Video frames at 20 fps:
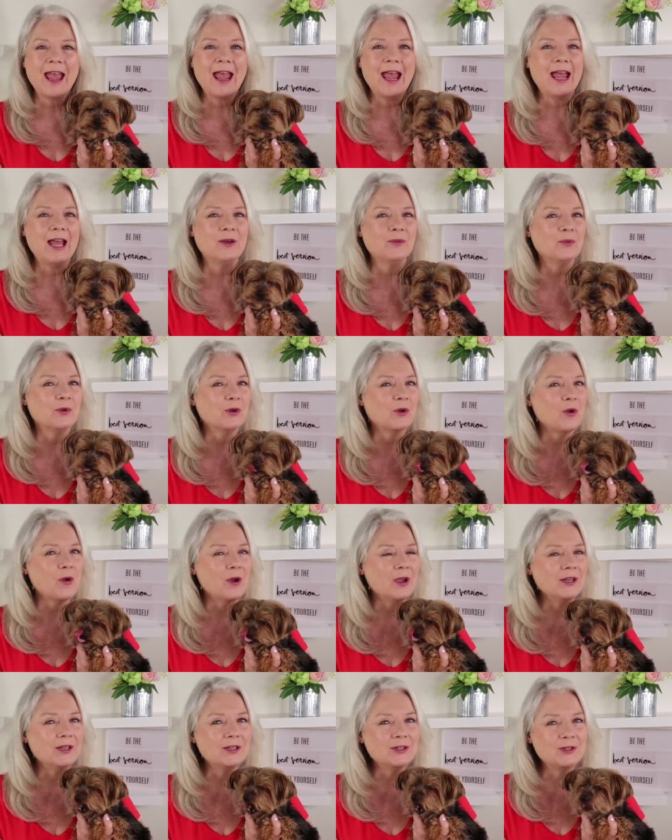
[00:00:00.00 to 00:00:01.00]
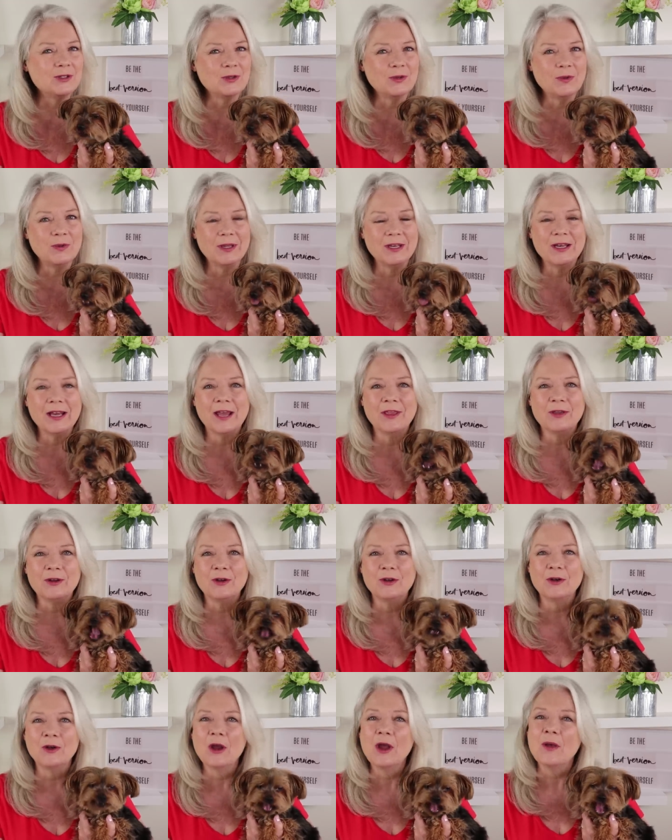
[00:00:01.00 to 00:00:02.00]
And we're going to do
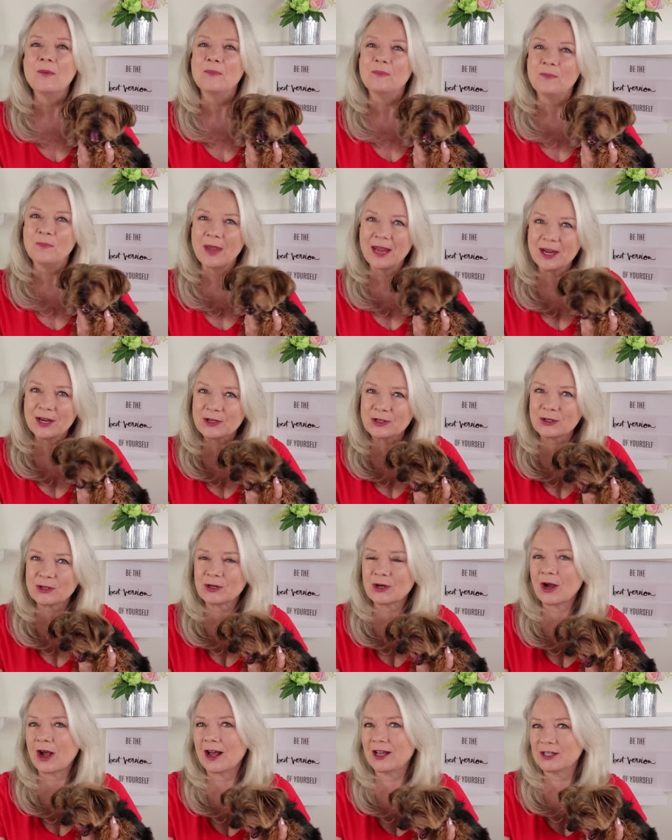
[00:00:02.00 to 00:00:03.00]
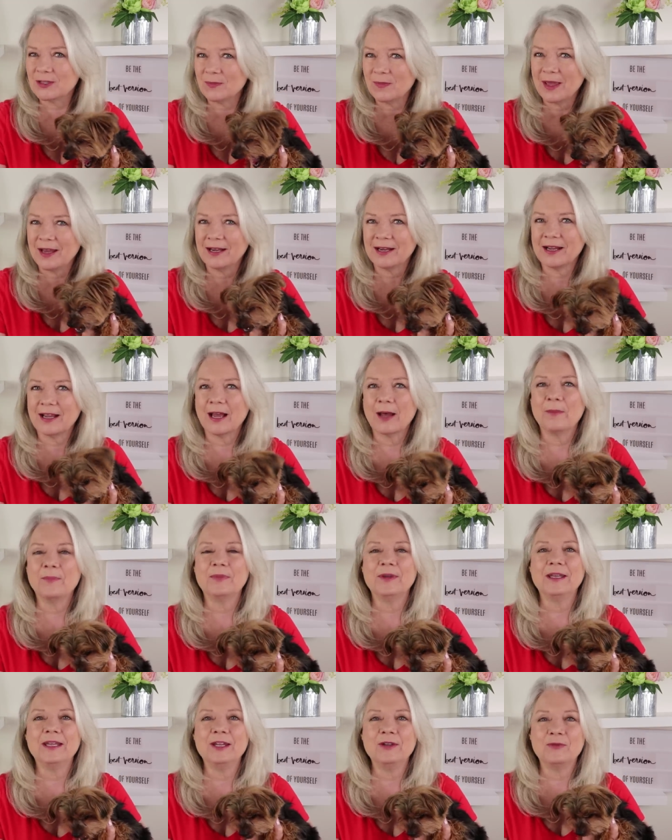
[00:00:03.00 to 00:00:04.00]
another major cosmetic
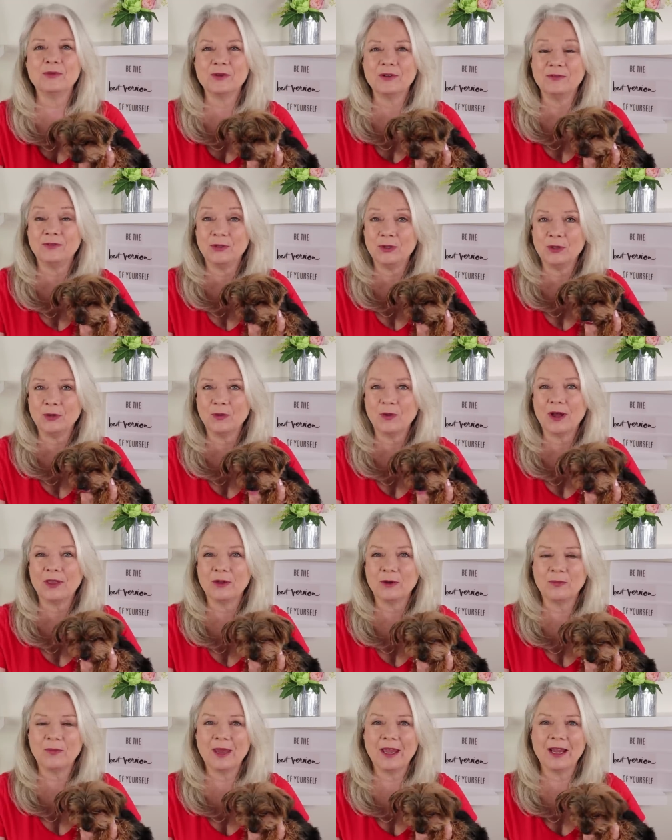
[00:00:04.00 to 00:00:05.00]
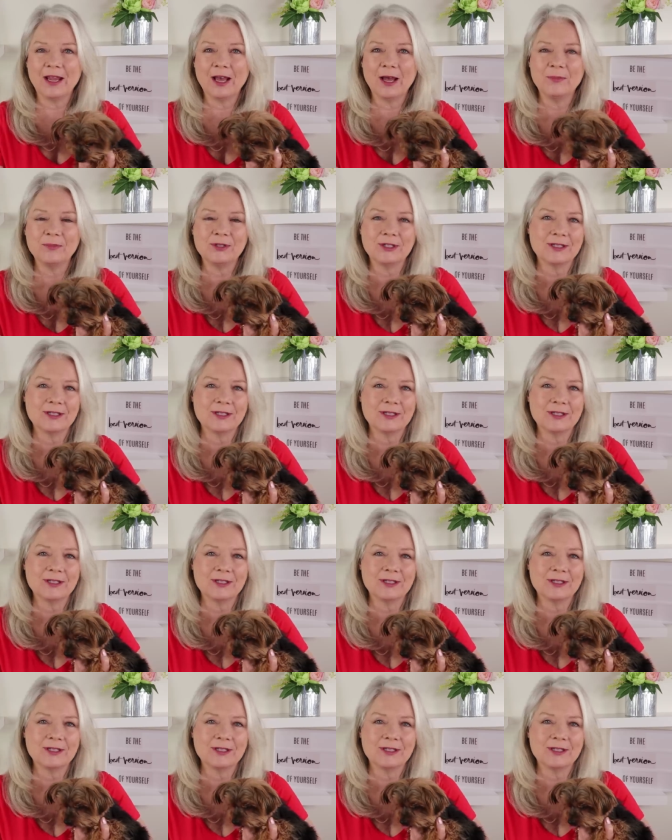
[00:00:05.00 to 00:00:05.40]
company review on their makeup,